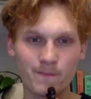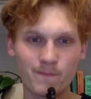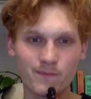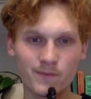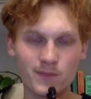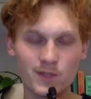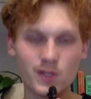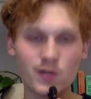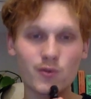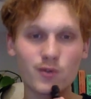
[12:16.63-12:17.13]

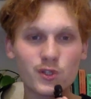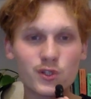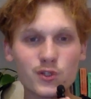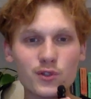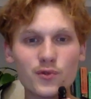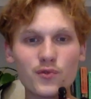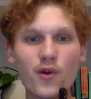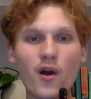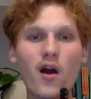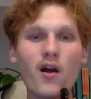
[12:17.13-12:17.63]
So a
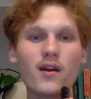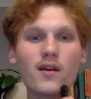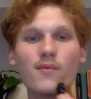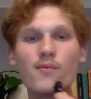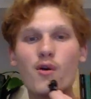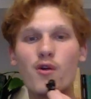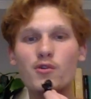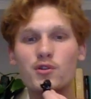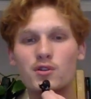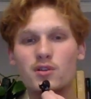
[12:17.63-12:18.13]
strong
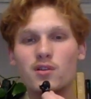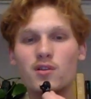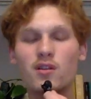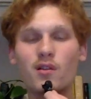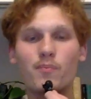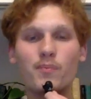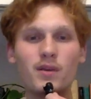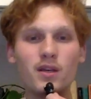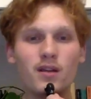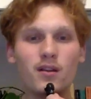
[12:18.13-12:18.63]
emotional
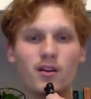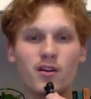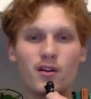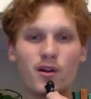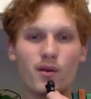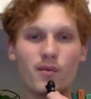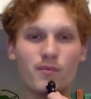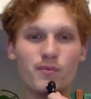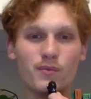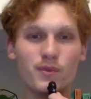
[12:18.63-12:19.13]
appeal in
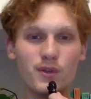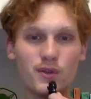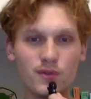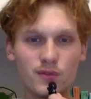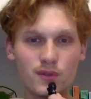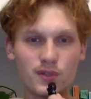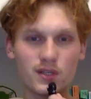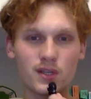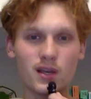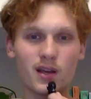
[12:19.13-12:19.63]
our
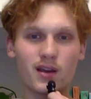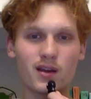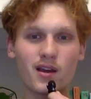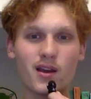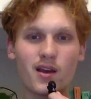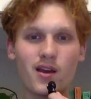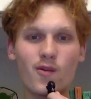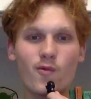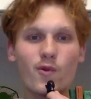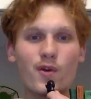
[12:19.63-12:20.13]
music
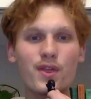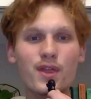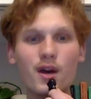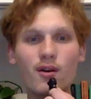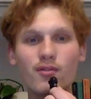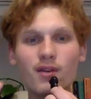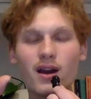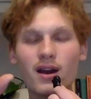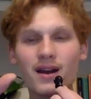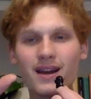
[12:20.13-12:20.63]

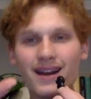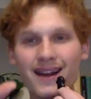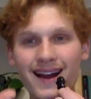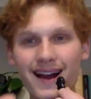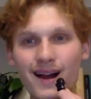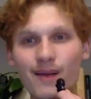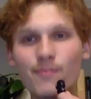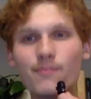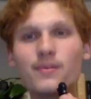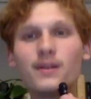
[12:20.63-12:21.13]
without
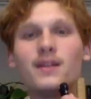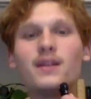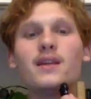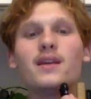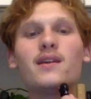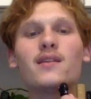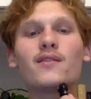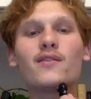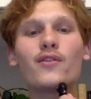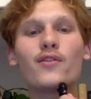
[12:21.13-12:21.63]

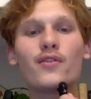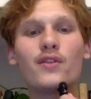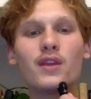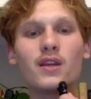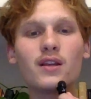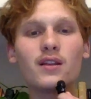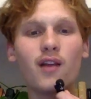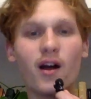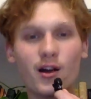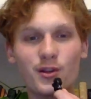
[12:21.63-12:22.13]
accompanying
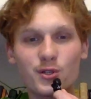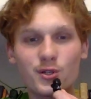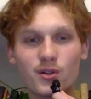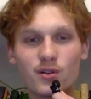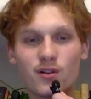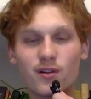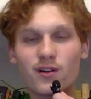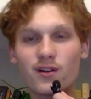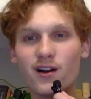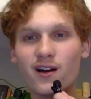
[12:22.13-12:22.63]

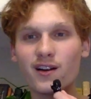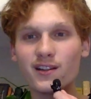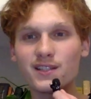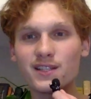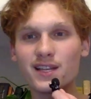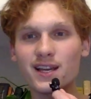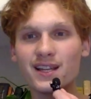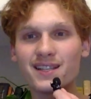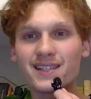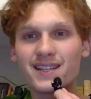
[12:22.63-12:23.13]
theological
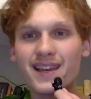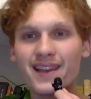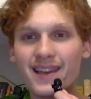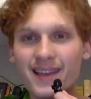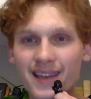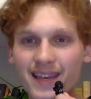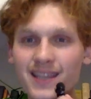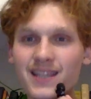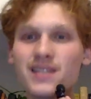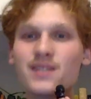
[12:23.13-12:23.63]
content
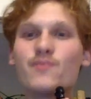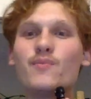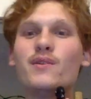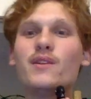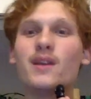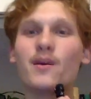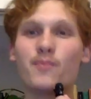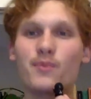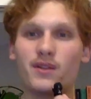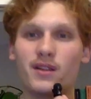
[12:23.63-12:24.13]
is
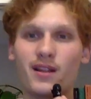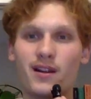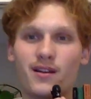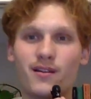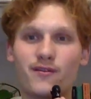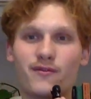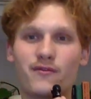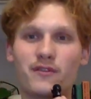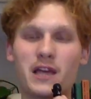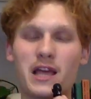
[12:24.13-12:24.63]

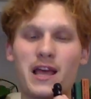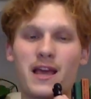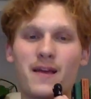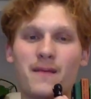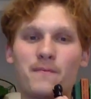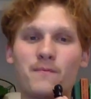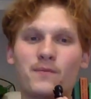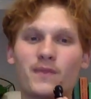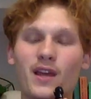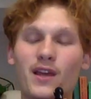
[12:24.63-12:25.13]
manipulative.
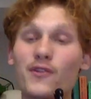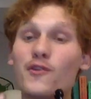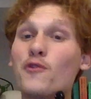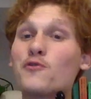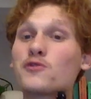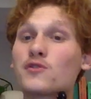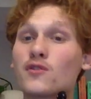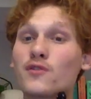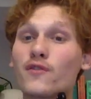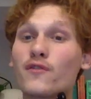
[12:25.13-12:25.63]
And
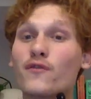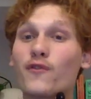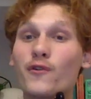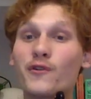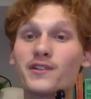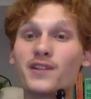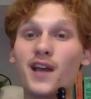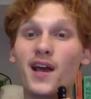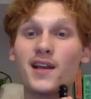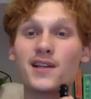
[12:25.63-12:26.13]
those are the four
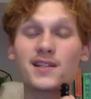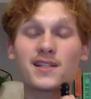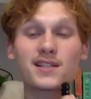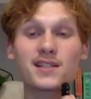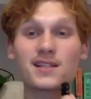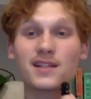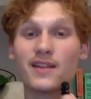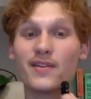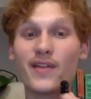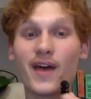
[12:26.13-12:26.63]

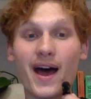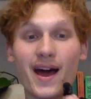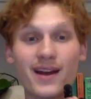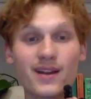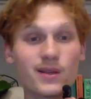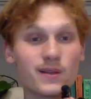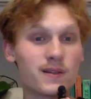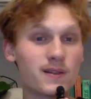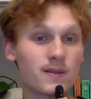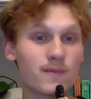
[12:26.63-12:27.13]
tests, and that
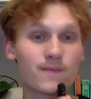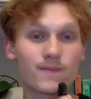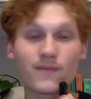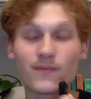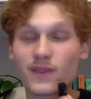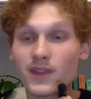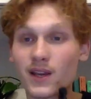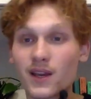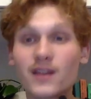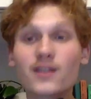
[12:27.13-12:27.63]
is
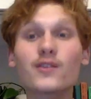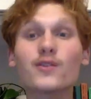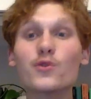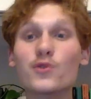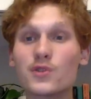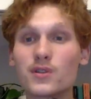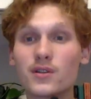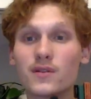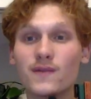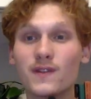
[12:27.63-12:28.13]
the
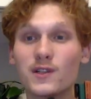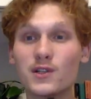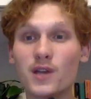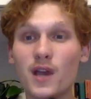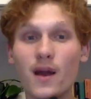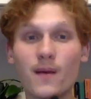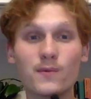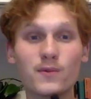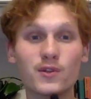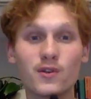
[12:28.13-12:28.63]
conclusion of the
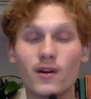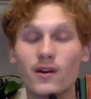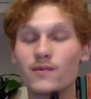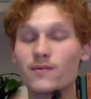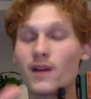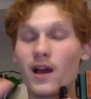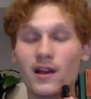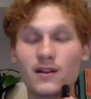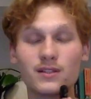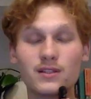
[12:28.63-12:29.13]
chapter. I,
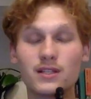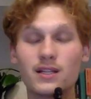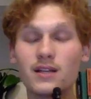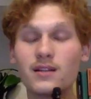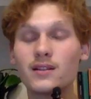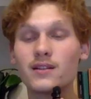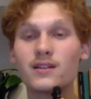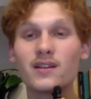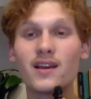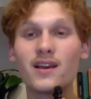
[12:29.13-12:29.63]
I
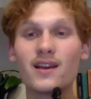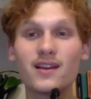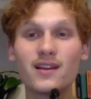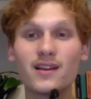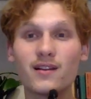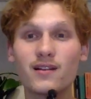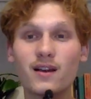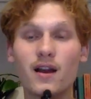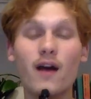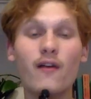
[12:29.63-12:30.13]
didn't
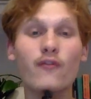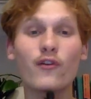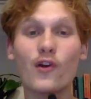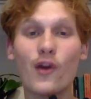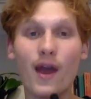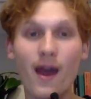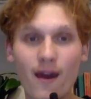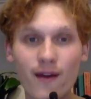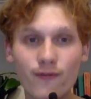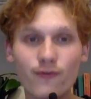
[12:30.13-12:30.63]

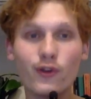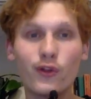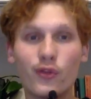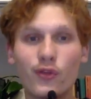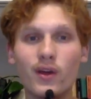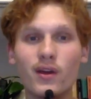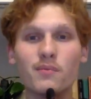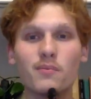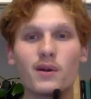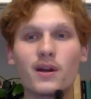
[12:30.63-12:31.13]
cover
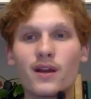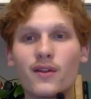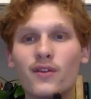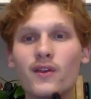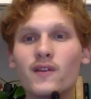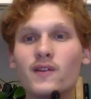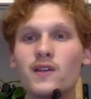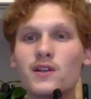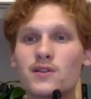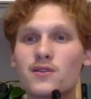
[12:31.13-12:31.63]
everything, but I
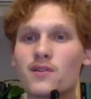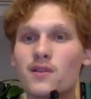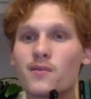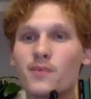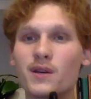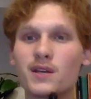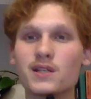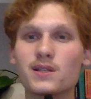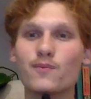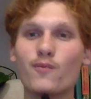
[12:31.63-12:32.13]
think these are the
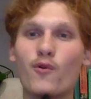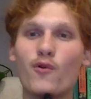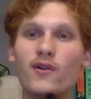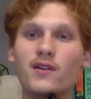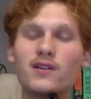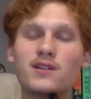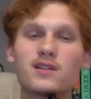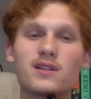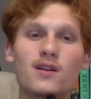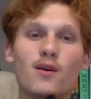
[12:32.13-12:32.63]
biggest
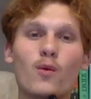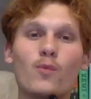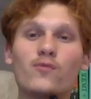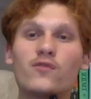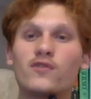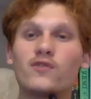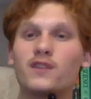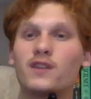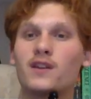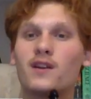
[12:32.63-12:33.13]
points, and
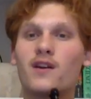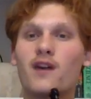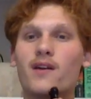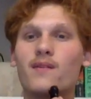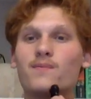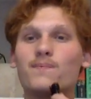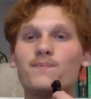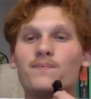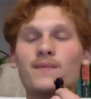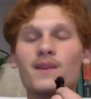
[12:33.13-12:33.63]
hopefully you
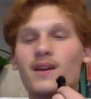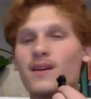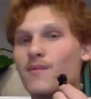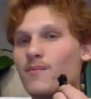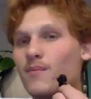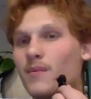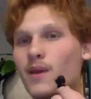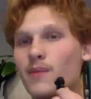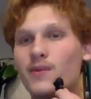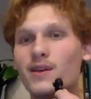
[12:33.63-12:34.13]
got
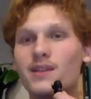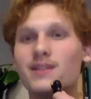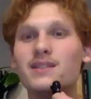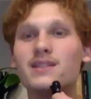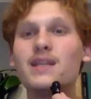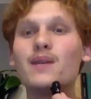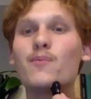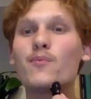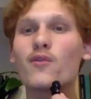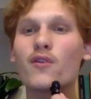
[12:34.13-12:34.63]
maybe a
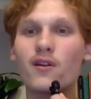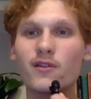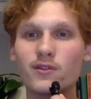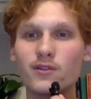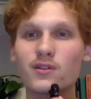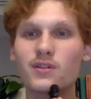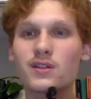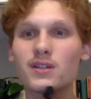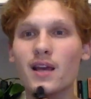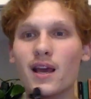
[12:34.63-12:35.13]
deeper
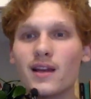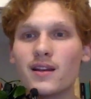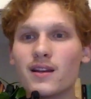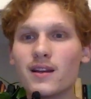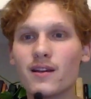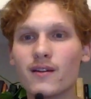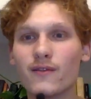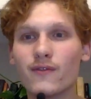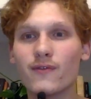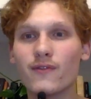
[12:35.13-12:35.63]

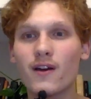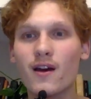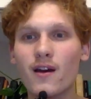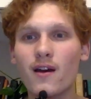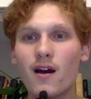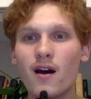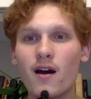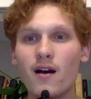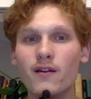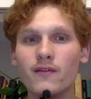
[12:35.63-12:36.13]
understanding of
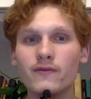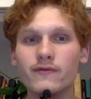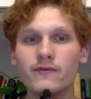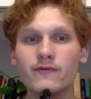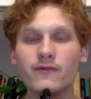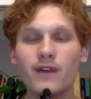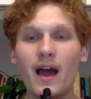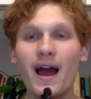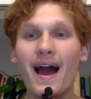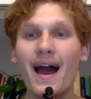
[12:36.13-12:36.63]

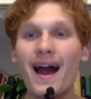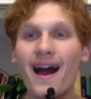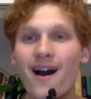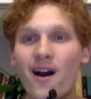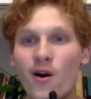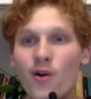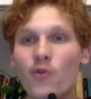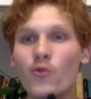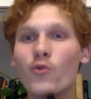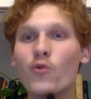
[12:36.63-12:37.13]
of
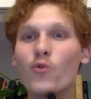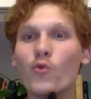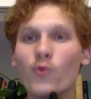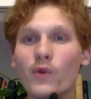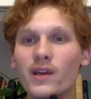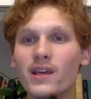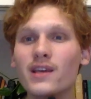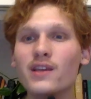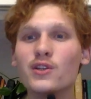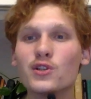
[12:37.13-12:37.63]
how
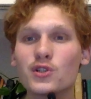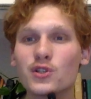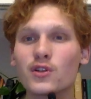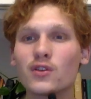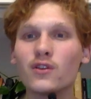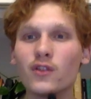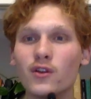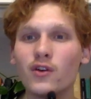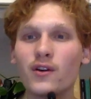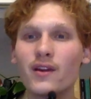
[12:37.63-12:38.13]
we should
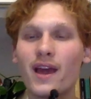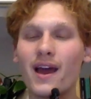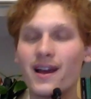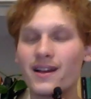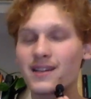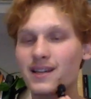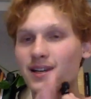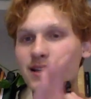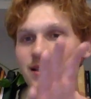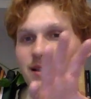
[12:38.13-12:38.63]
look
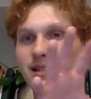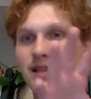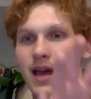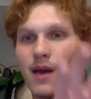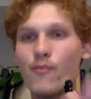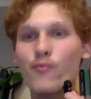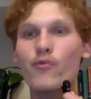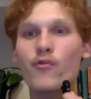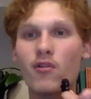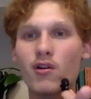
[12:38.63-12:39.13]
at
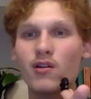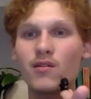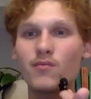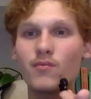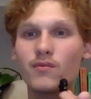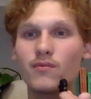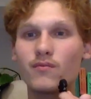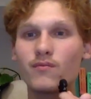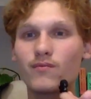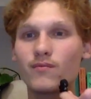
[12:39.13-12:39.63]

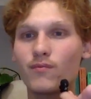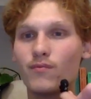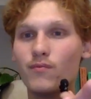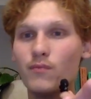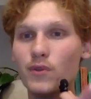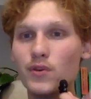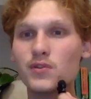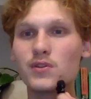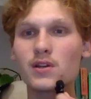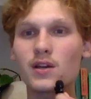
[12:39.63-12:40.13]
contemporary
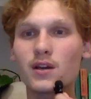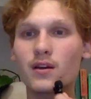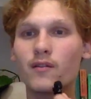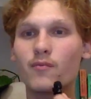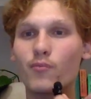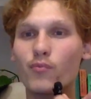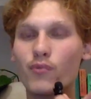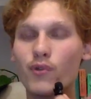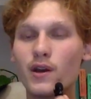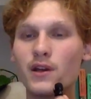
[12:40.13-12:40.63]
music
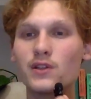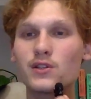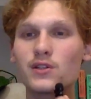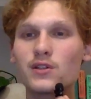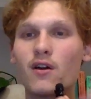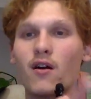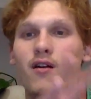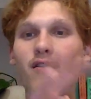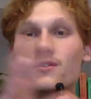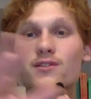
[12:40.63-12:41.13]
and praise
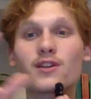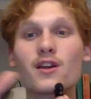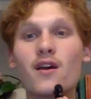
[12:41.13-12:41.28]
songs